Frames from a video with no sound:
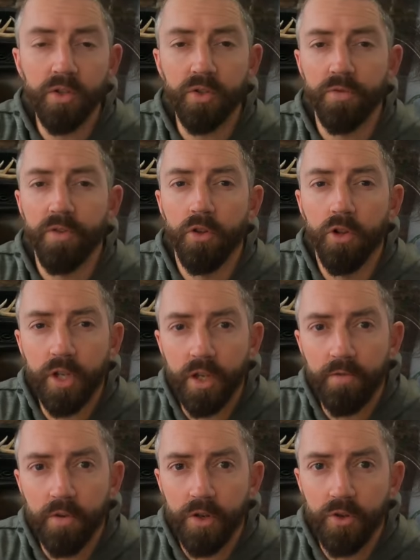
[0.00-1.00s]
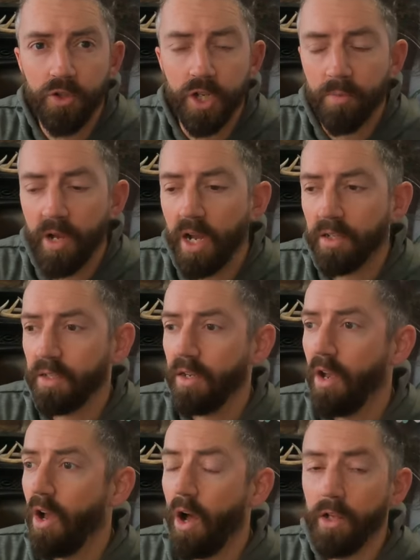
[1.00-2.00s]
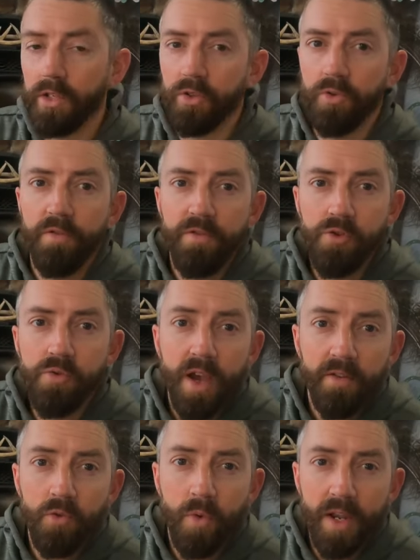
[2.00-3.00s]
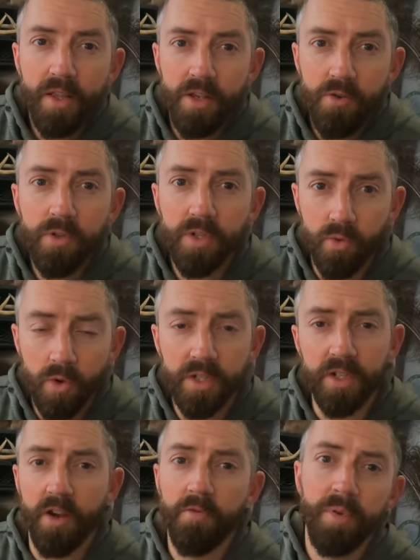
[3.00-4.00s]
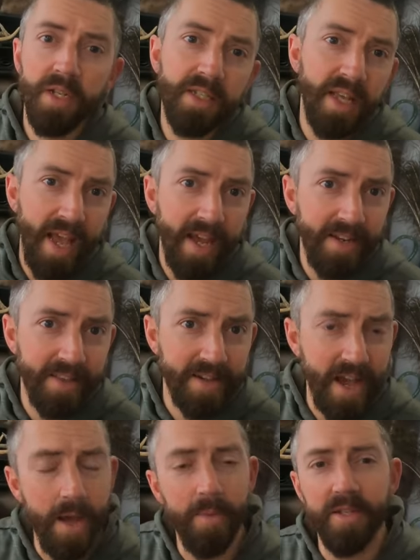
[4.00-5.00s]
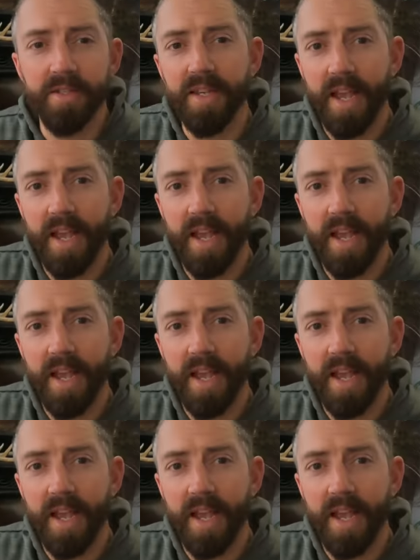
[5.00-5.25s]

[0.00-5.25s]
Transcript: So if you're looking for a new jig box, also, if you have a way that you store stuff, please add to the comments,